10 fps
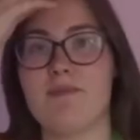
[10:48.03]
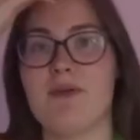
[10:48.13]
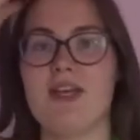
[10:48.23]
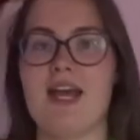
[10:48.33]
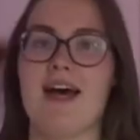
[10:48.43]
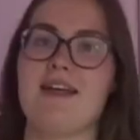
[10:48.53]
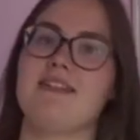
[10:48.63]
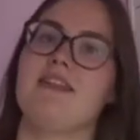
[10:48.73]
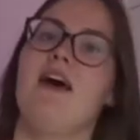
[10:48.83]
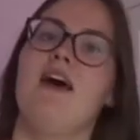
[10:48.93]
But
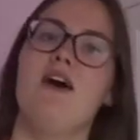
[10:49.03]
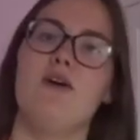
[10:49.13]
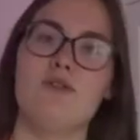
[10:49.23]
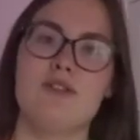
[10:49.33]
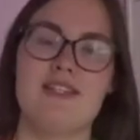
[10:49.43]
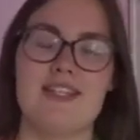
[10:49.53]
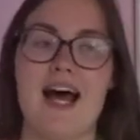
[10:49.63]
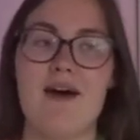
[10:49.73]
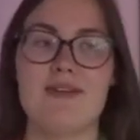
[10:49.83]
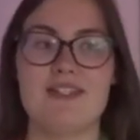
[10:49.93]
yes, Alton
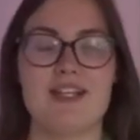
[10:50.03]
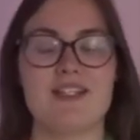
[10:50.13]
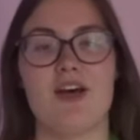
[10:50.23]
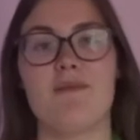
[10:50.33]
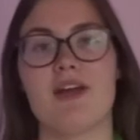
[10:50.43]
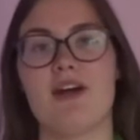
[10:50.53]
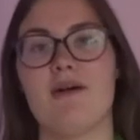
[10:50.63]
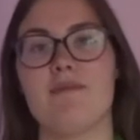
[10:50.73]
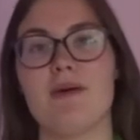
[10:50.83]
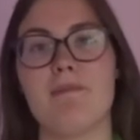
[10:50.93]
Towers is coming
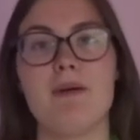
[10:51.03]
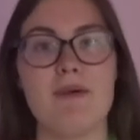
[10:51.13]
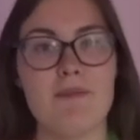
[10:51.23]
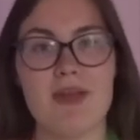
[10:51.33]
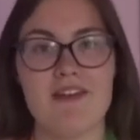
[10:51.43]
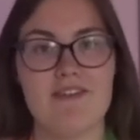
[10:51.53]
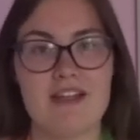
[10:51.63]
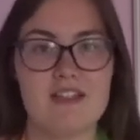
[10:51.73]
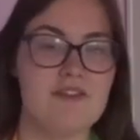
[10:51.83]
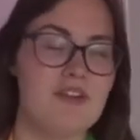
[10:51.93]
up, the Mamma Mia
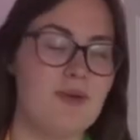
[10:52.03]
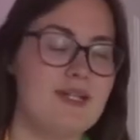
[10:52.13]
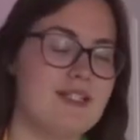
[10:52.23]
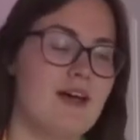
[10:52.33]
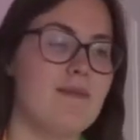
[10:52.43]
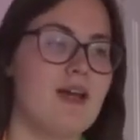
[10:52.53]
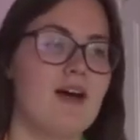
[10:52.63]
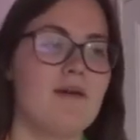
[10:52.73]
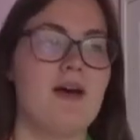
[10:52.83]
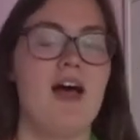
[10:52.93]
festival is coming
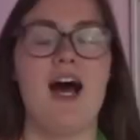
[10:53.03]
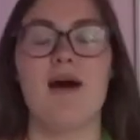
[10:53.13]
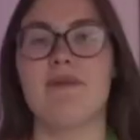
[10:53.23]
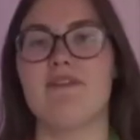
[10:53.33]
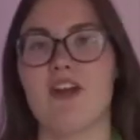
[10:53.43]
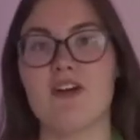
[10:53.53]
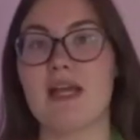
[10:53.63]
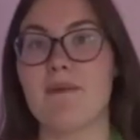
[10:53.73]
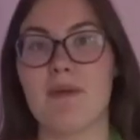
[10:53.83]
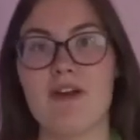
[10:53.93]
up, I'll be
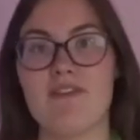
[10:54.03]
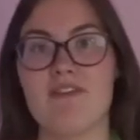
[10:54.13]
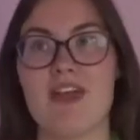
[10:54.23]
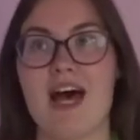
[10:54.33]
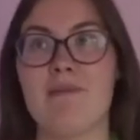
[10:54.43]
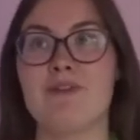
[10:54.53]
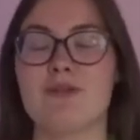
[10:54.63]
vlogging both of them.